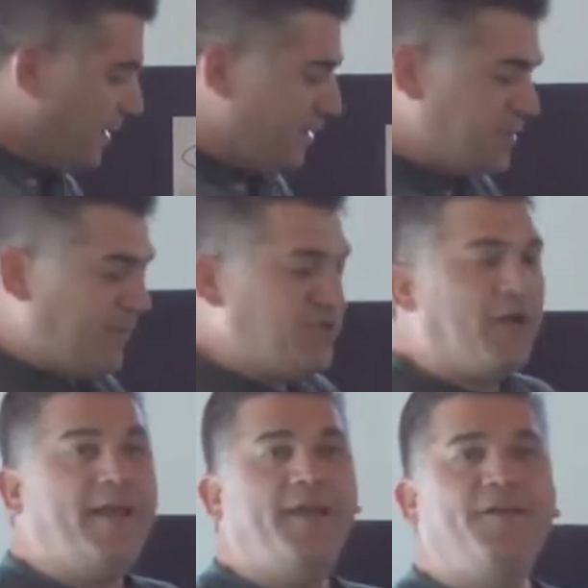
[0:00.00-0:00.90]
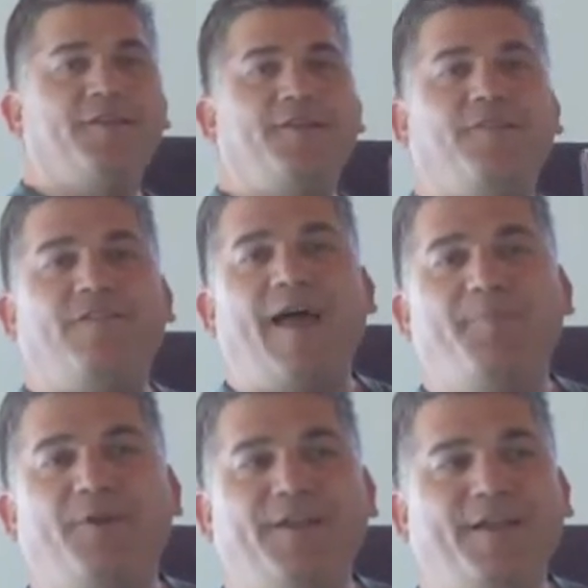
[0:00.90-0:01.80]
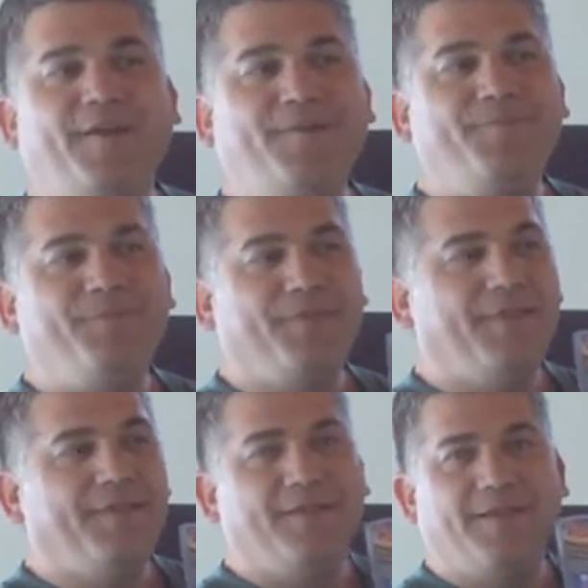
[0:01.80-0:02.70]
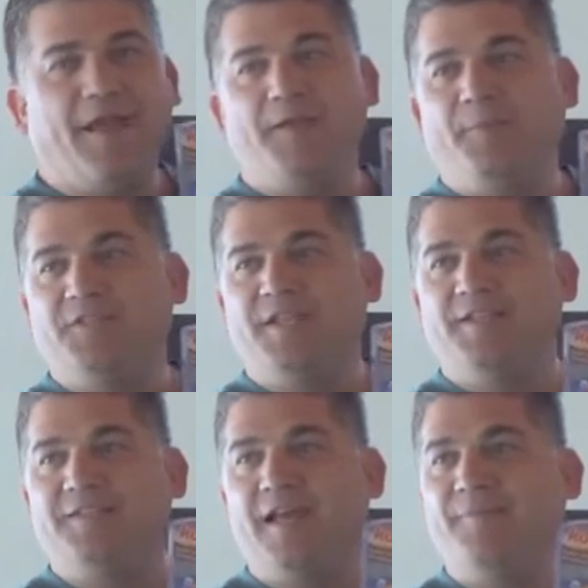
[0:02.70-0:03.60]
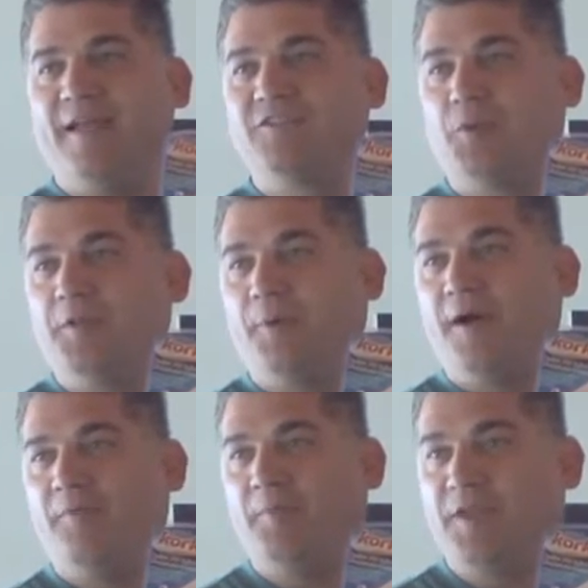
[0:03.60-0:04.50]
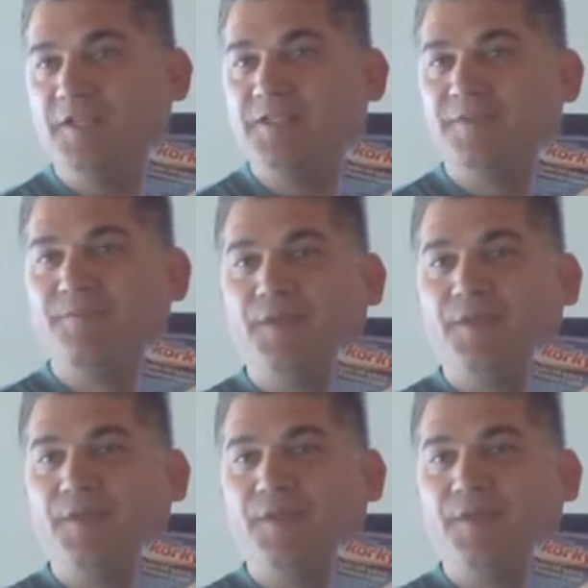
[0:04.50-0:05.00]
This piece right here, the little flapper in here, 90% of the time that's where the problem is.